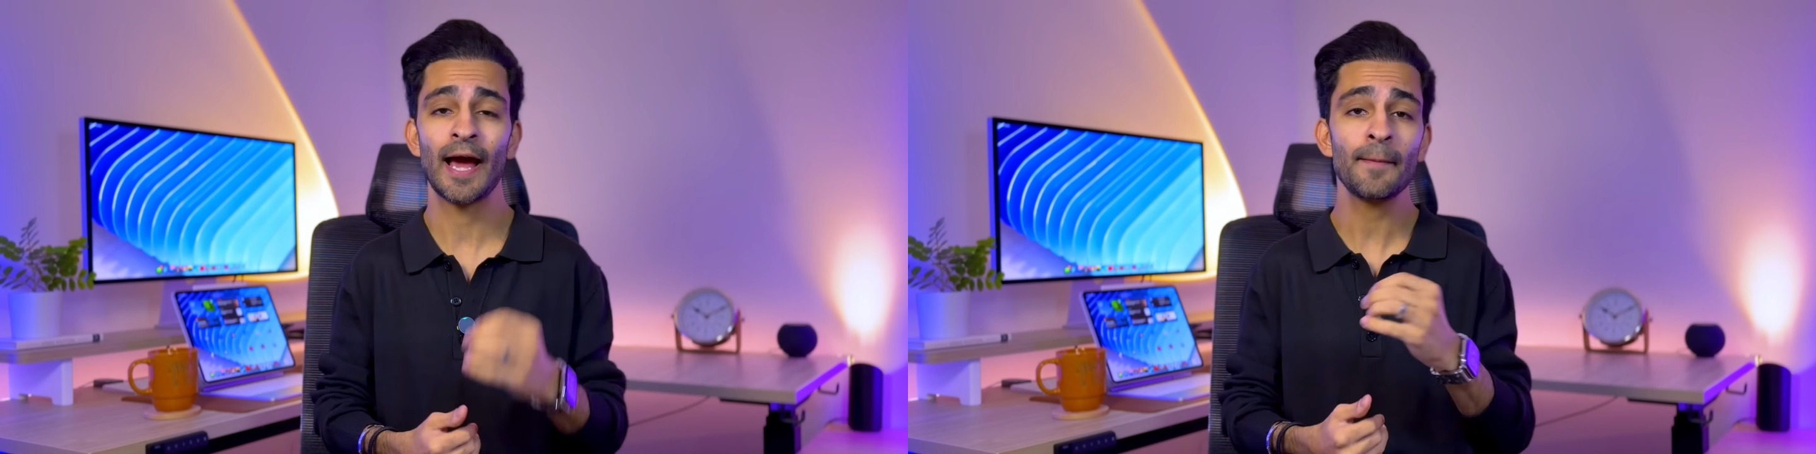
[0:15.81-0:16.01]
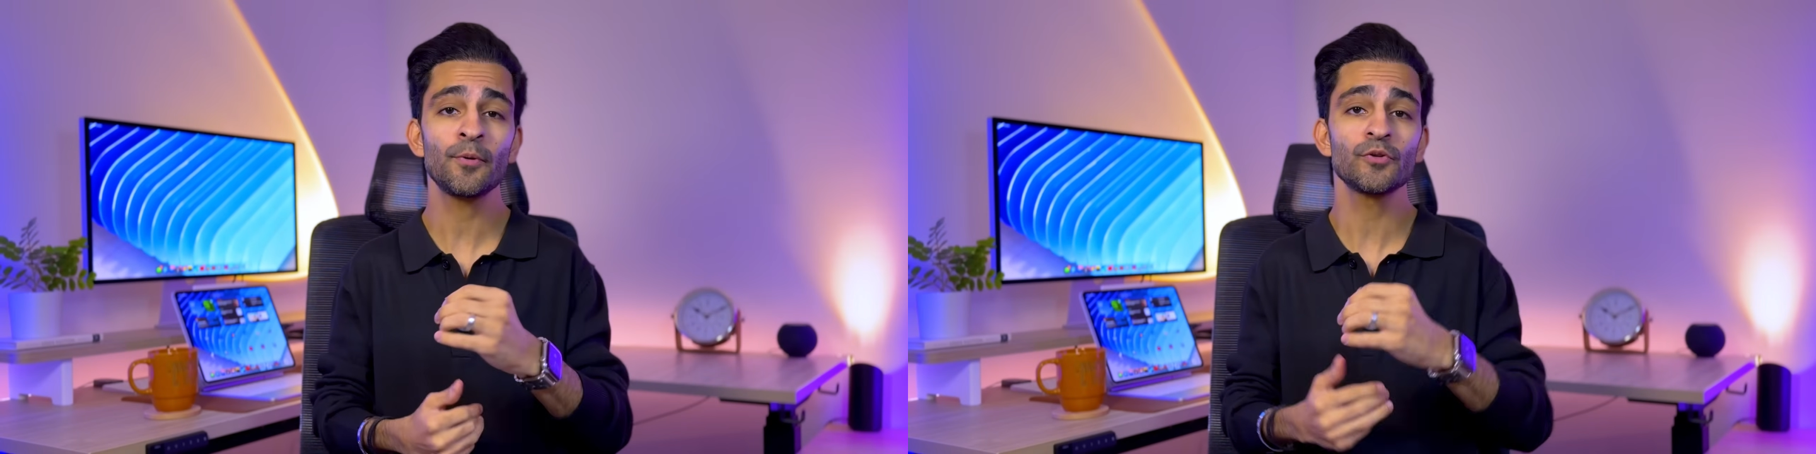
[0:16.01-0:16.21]

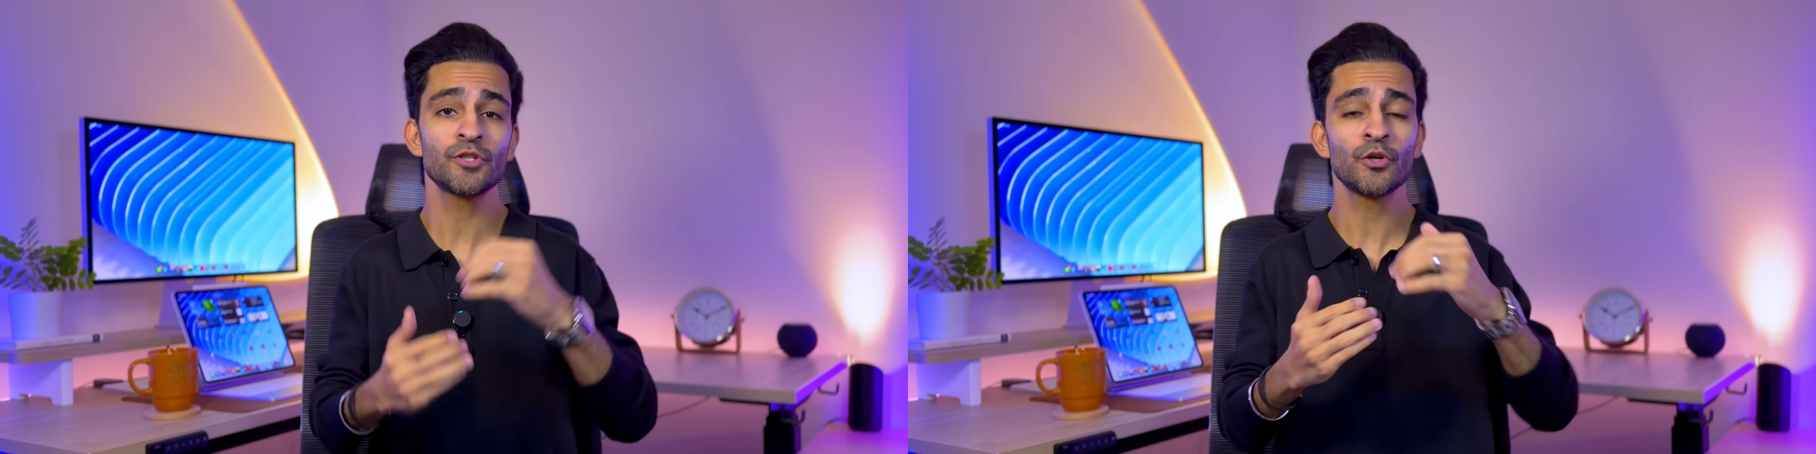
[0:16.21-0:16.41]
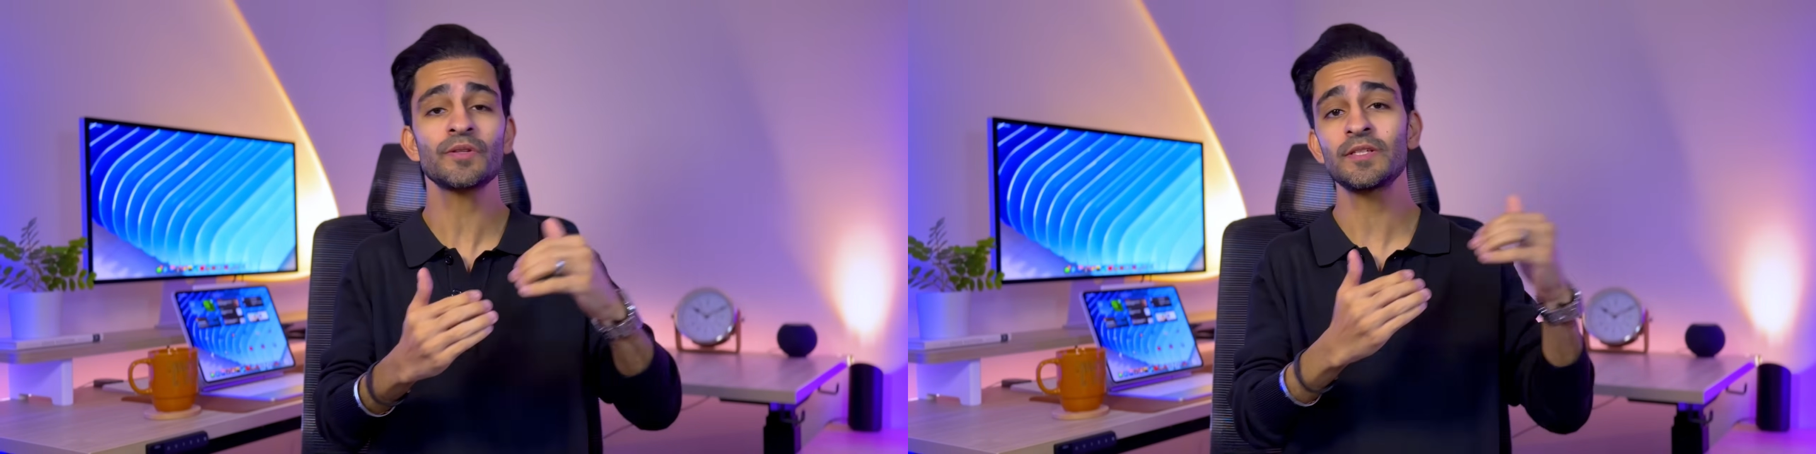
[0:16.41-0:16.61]
Apple
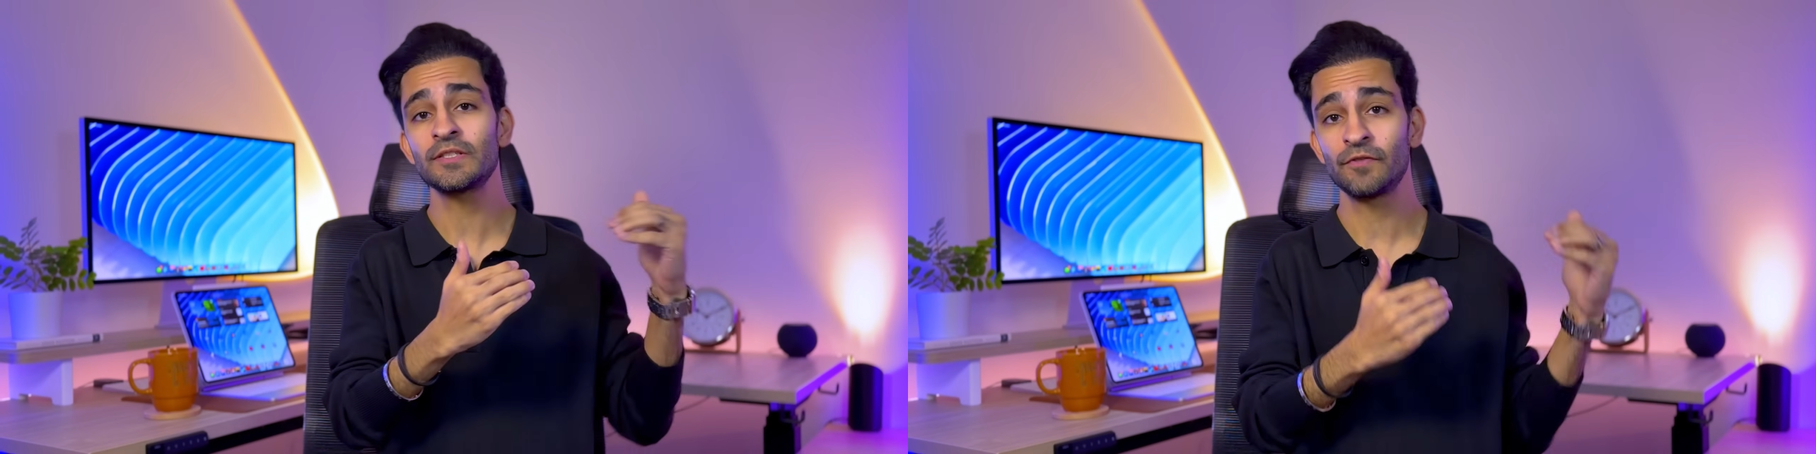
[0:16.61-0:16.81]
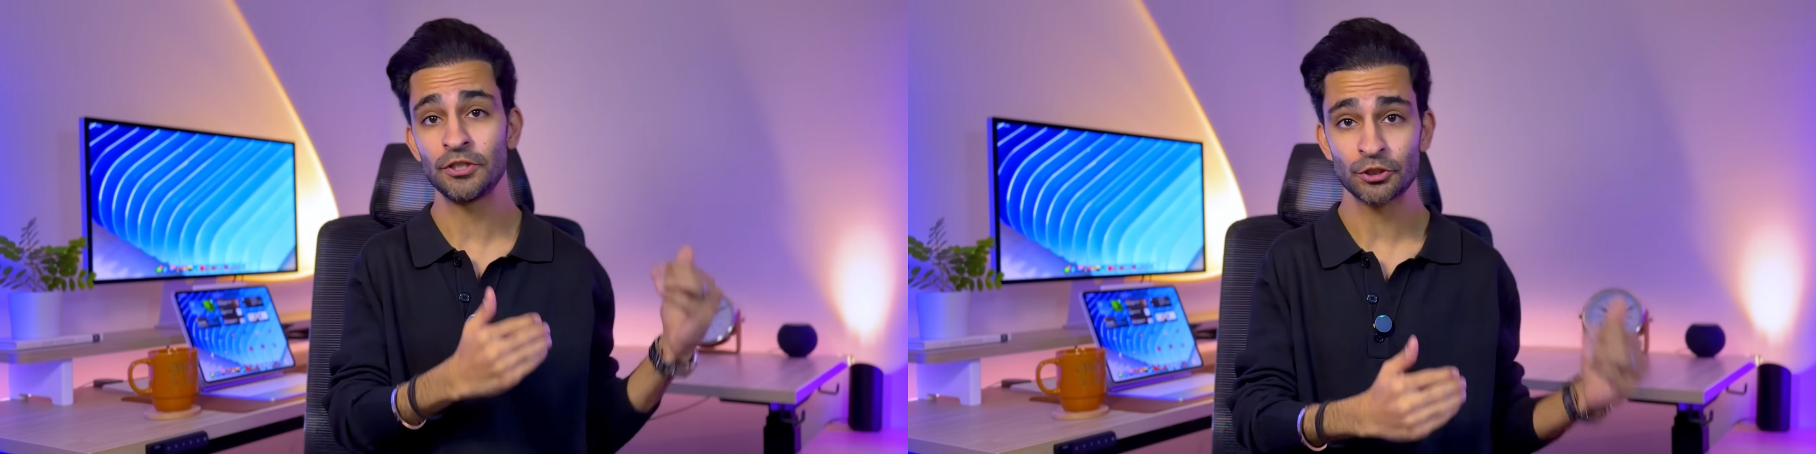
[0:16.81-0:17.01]
took
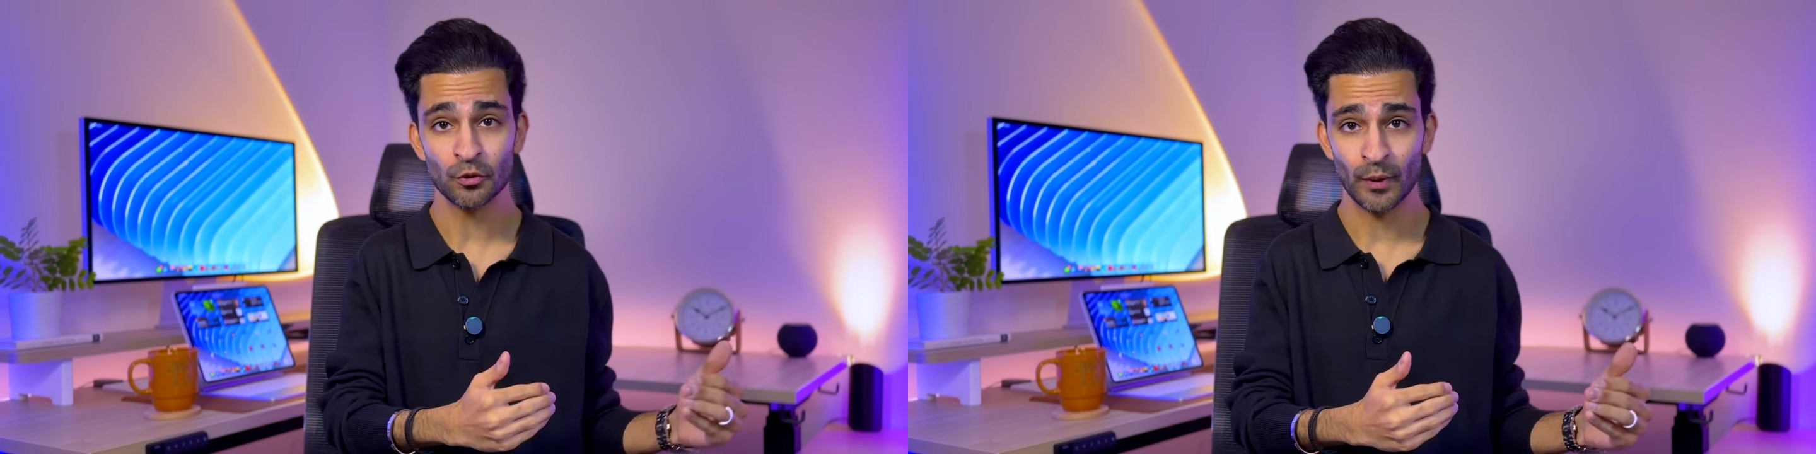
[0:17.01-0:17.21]
this feature